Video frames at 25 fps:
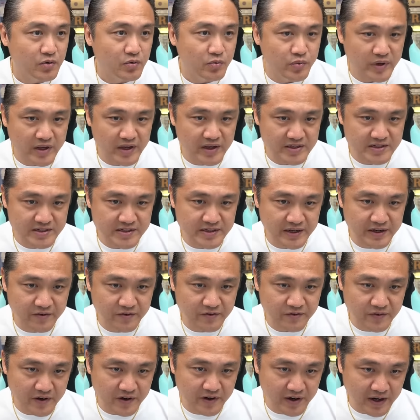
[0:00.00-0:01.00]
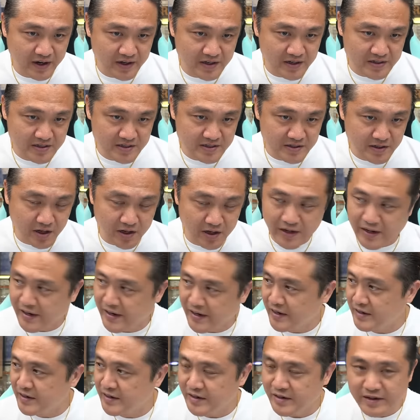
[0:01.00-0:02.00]
We are safe, all right? It's not
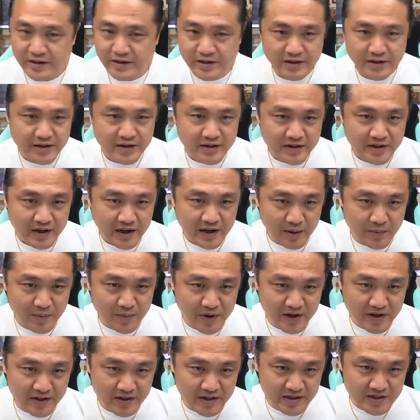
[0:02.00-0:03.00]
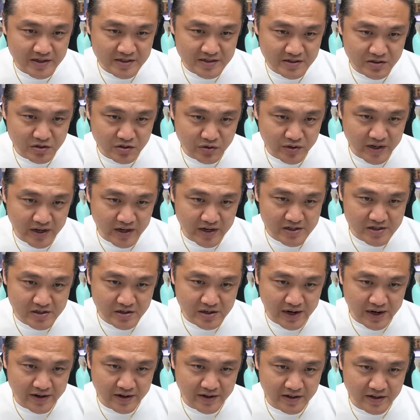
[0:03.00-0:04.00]
like, I mean, today's
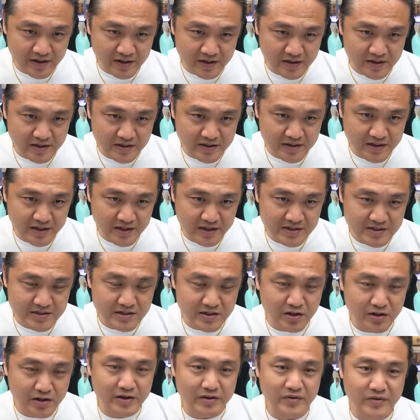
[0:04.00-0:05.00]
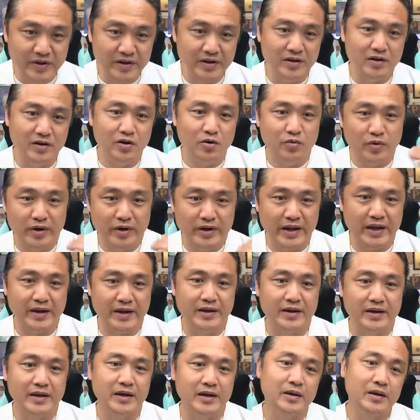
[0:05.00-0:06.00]
candle is not even lower
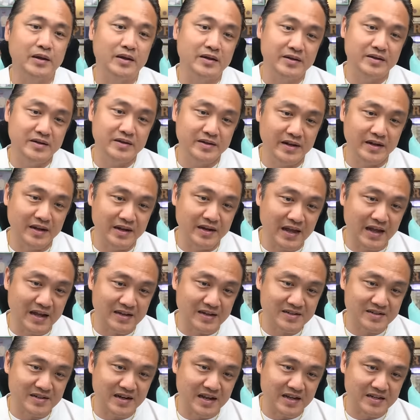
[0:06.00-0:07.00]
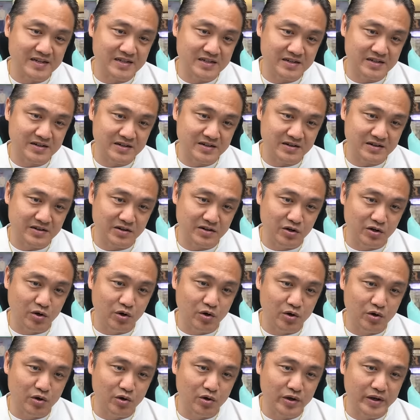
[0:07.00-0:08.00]
than the last
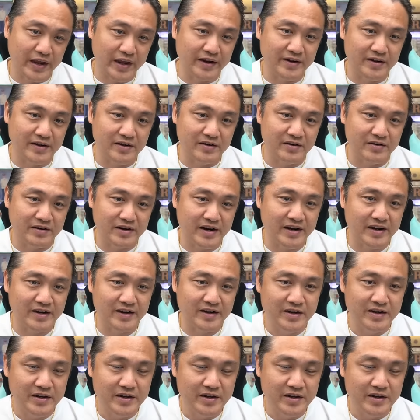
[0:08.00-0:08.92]
low candle, right?